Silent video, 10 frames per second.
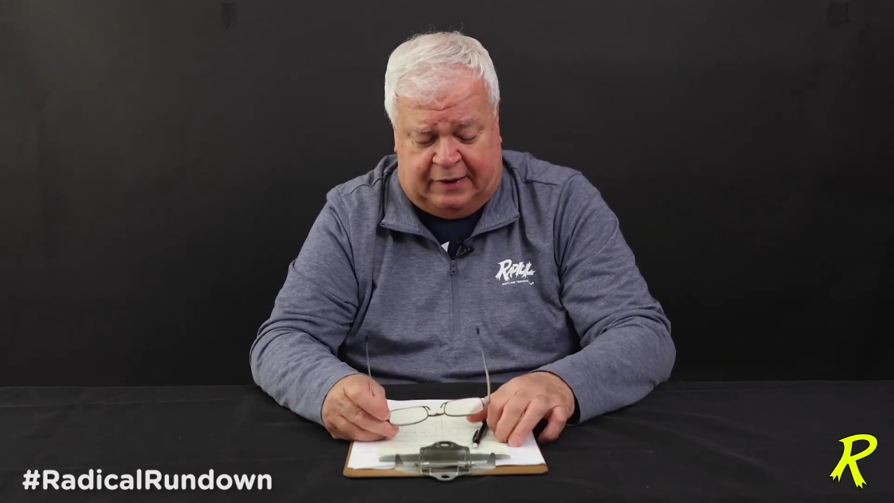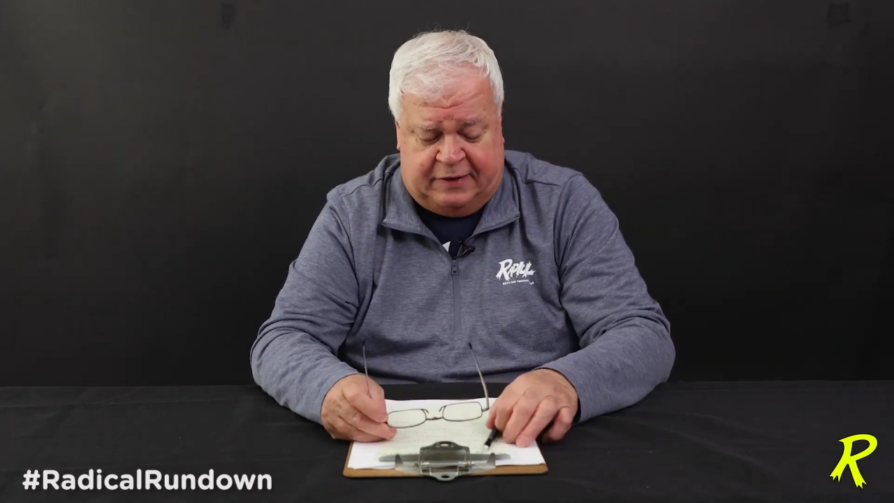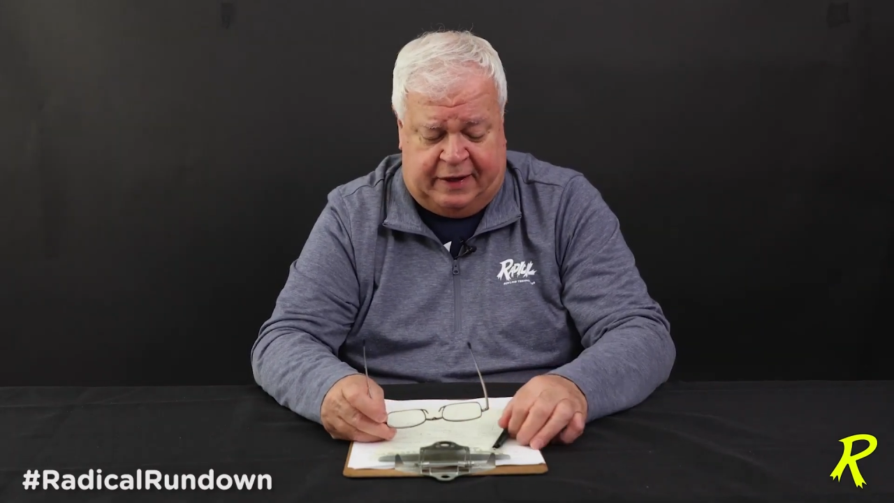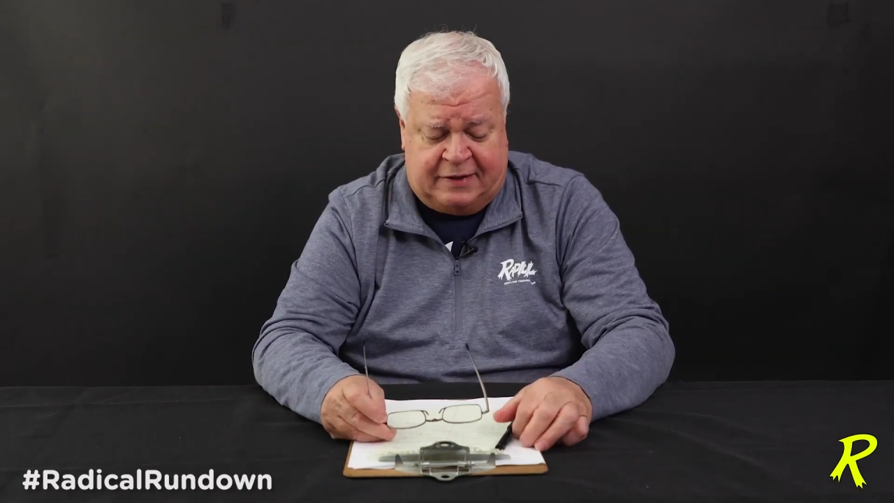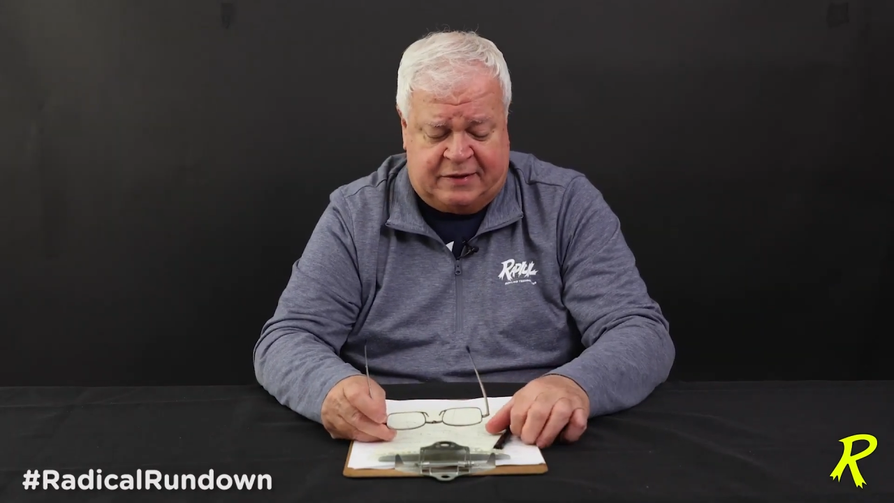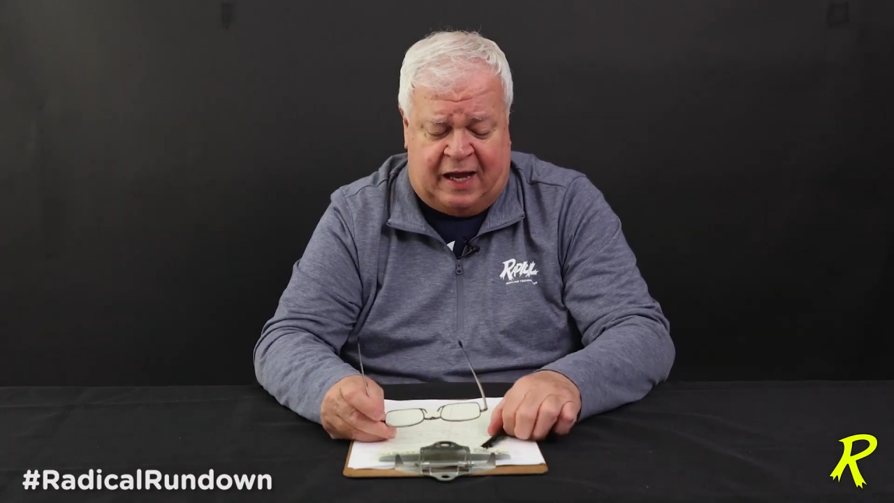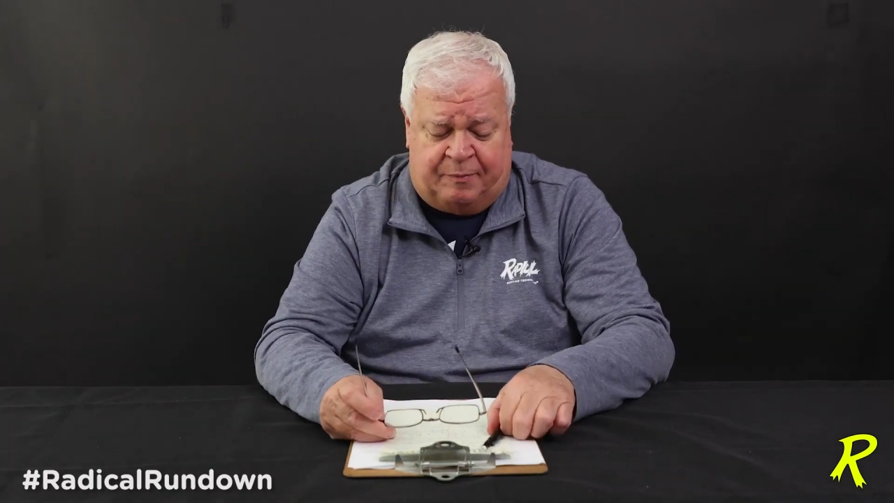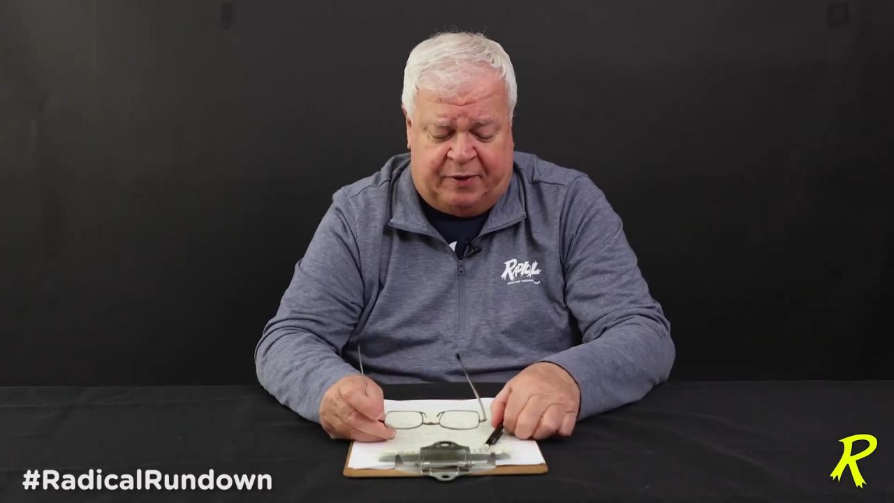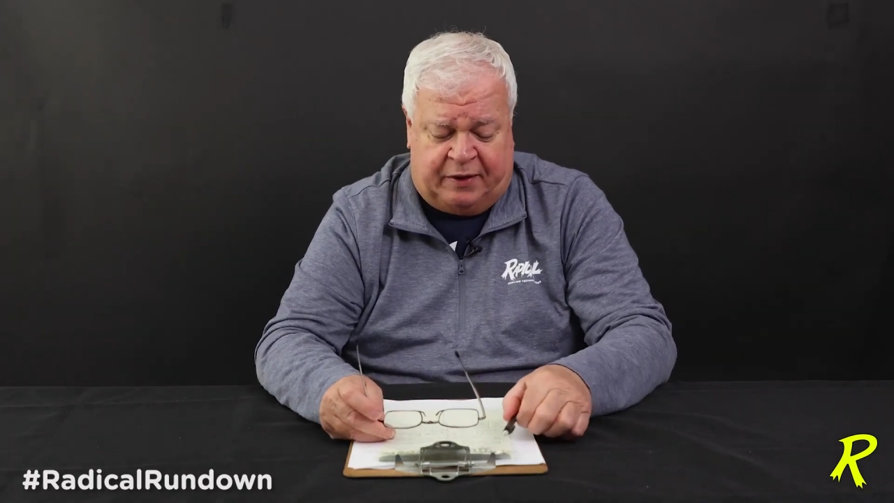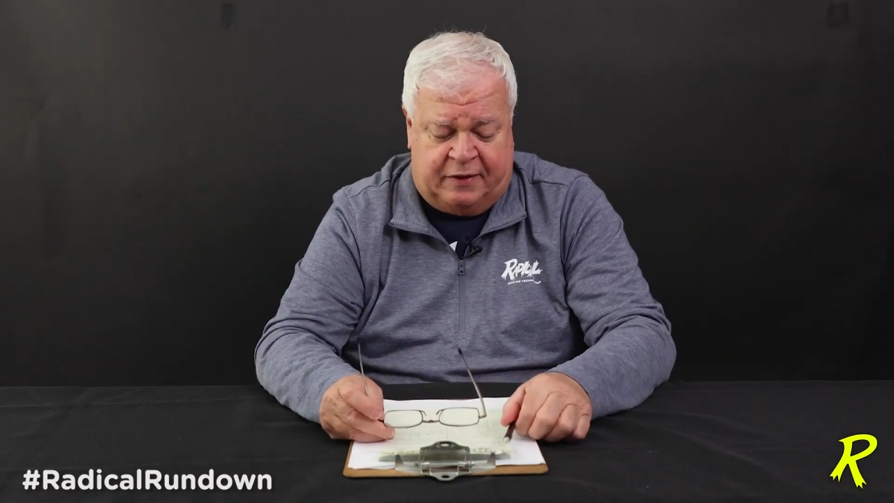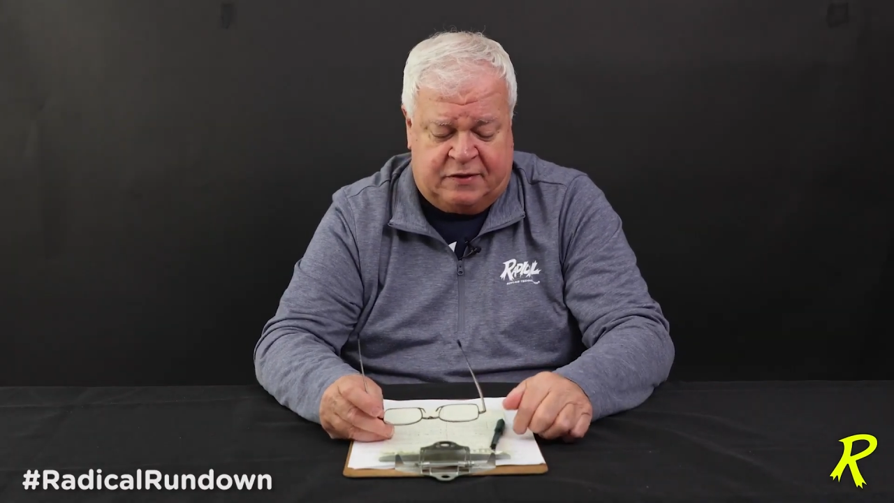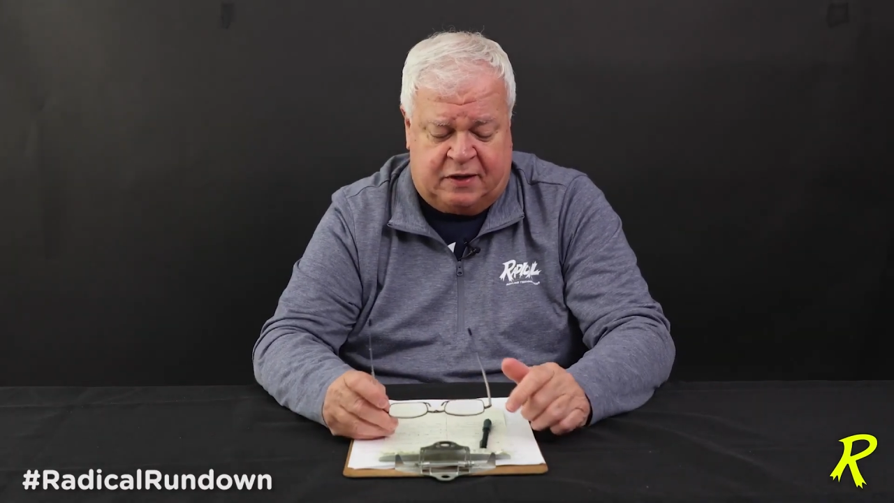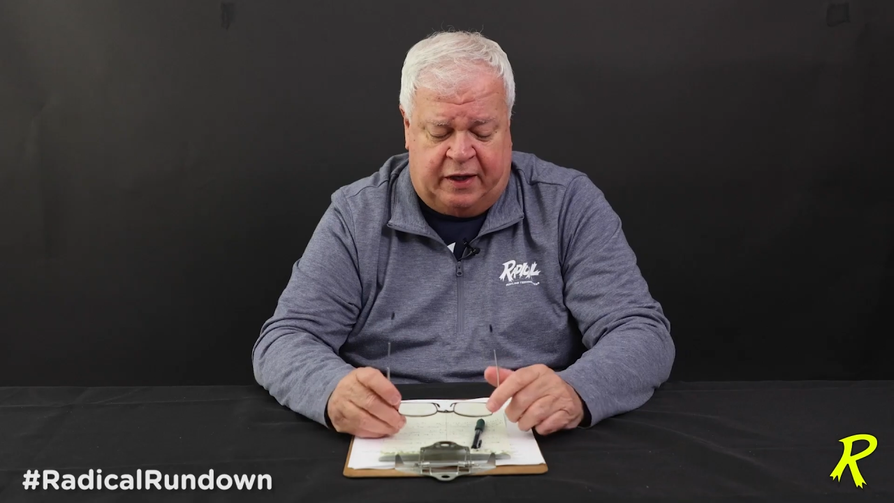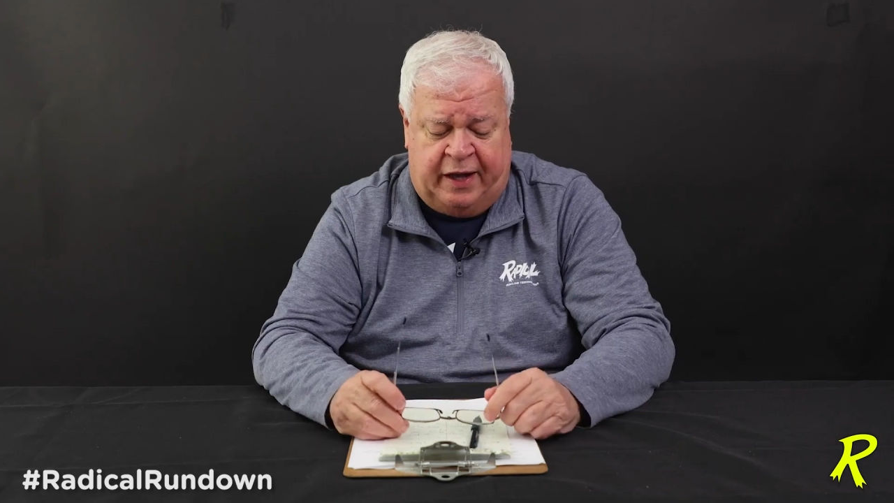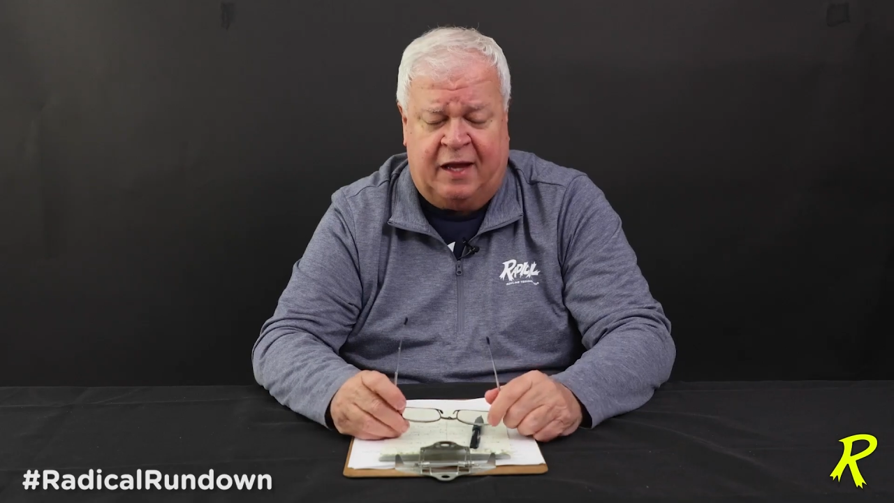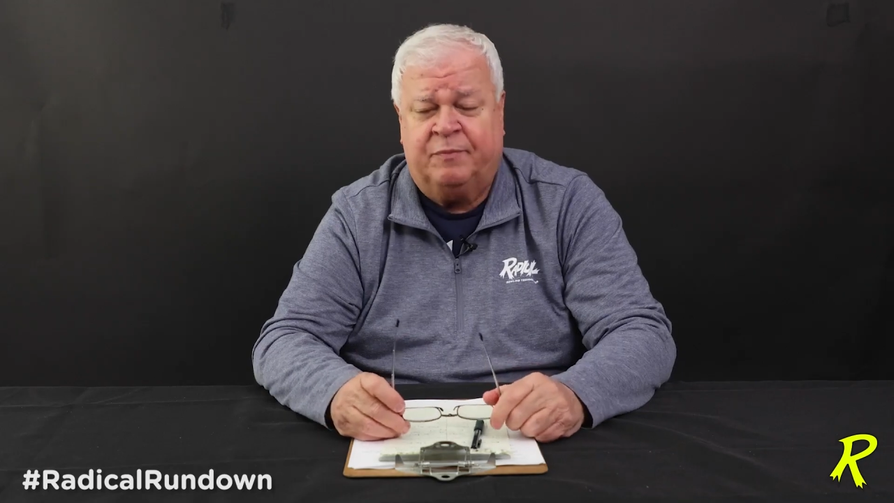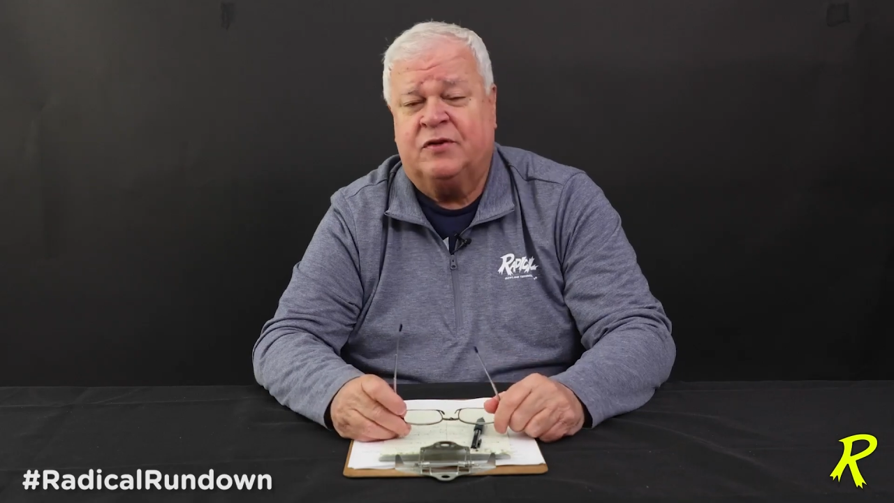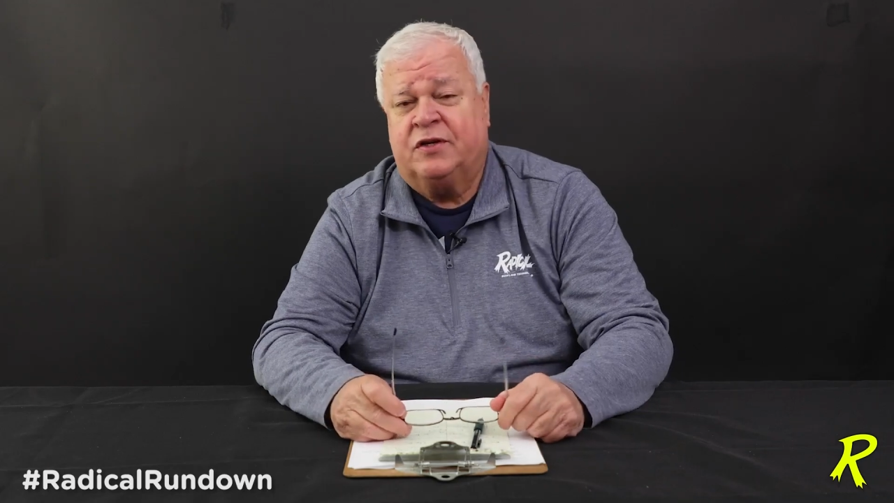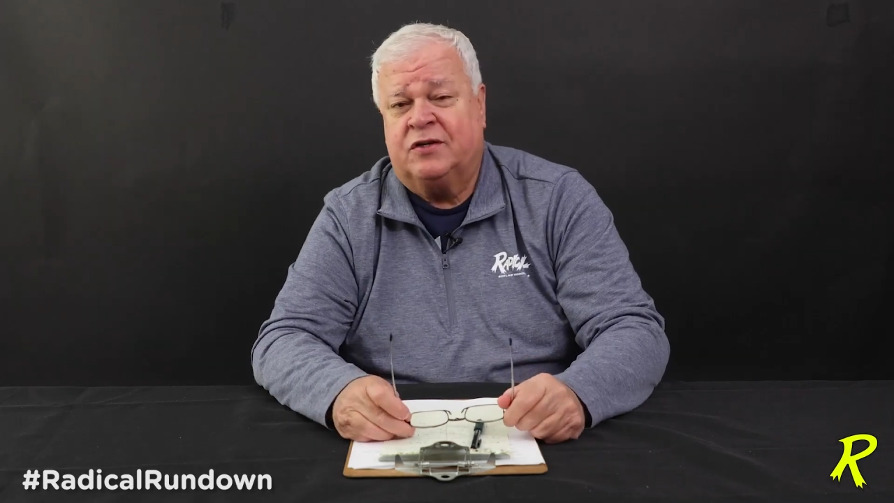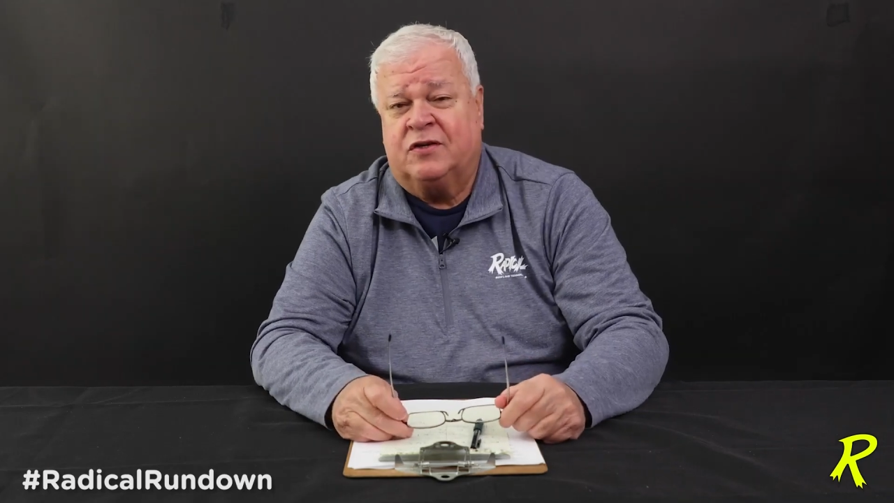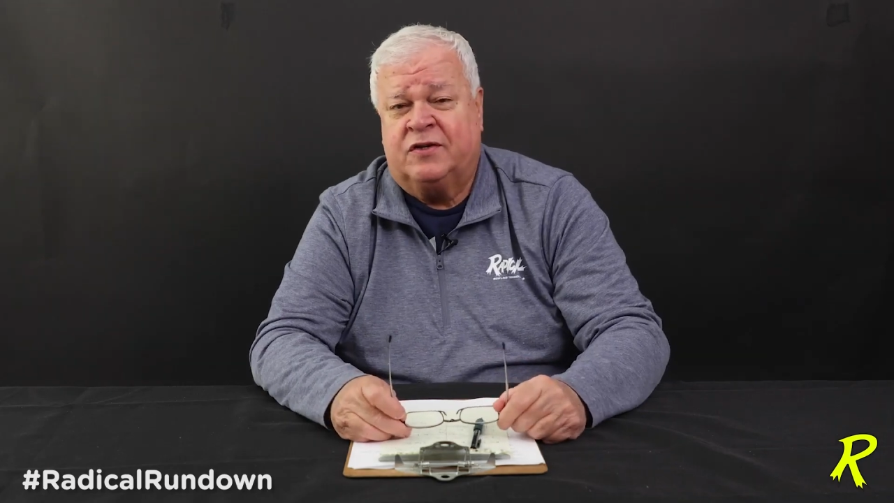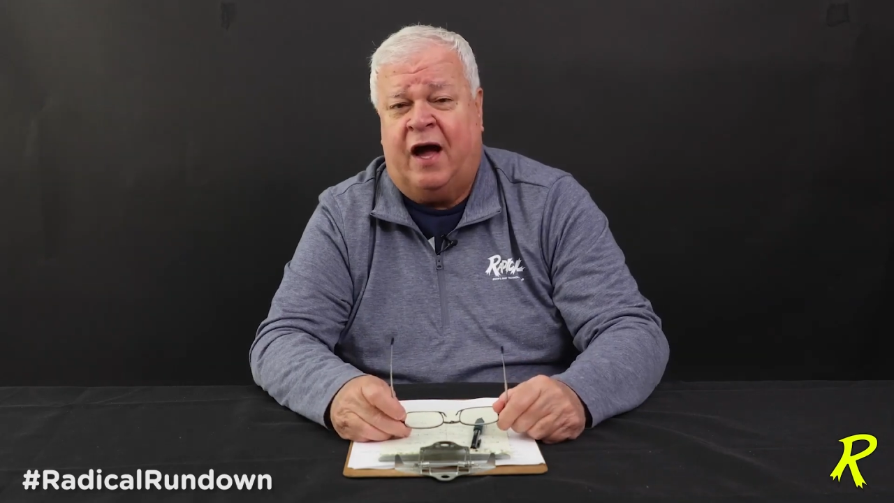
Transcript: Today's topic is hand positions,